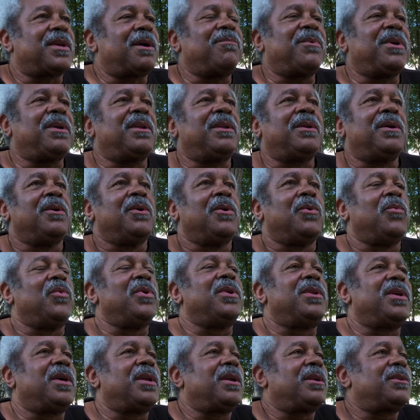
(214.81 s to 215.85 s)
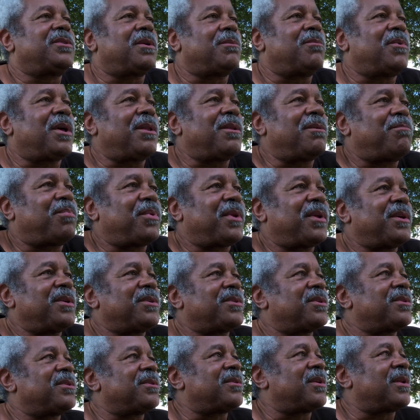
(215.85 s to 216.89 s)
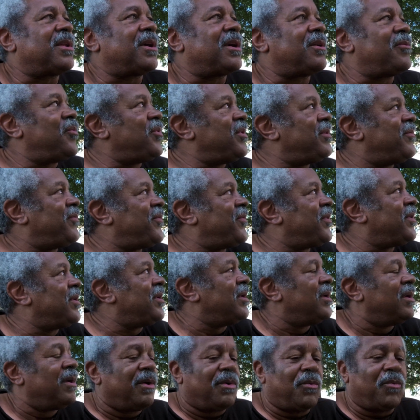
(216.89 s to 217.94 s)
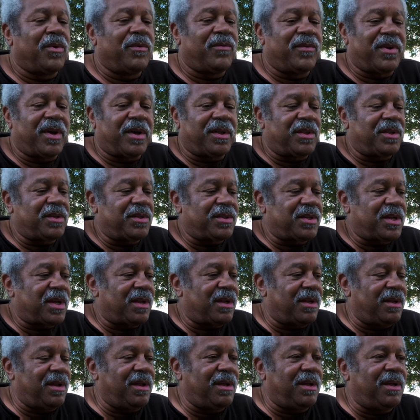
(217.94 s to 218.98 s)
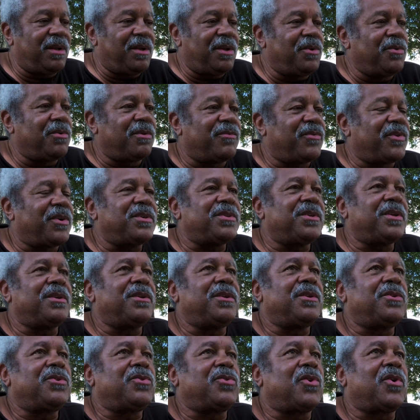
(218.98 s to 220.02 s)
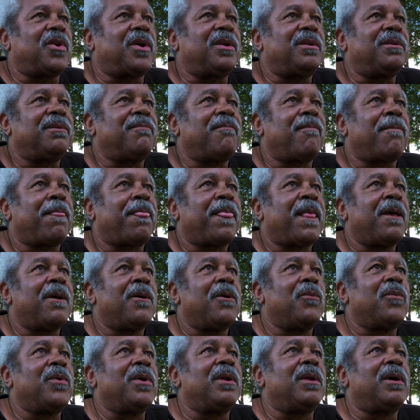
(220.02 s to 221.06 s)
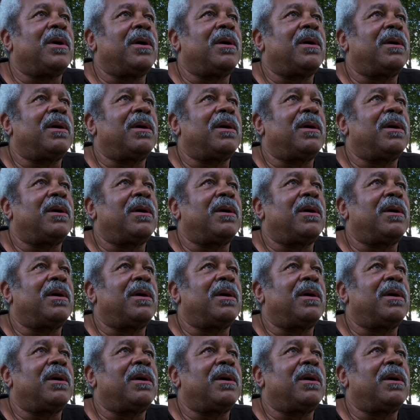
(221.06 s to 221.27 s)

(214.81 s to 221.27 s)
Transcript: I mean, we did it some other places. So, like we've done this at University of Detroit when